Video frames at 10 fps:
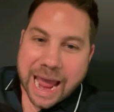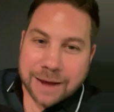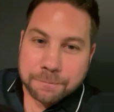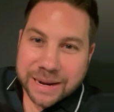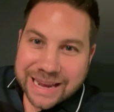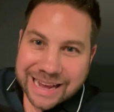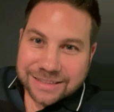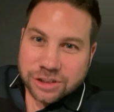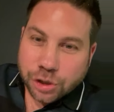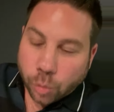and
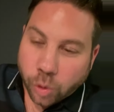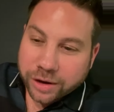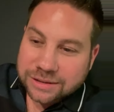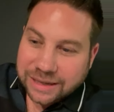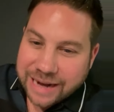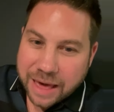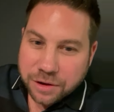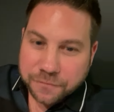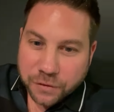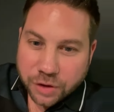begins to work
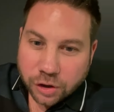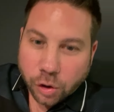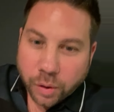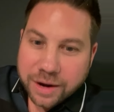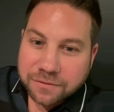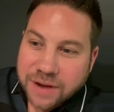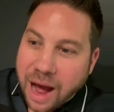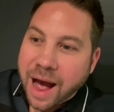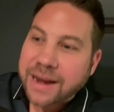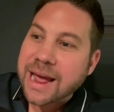together for the glory of
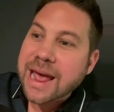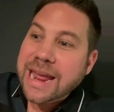God.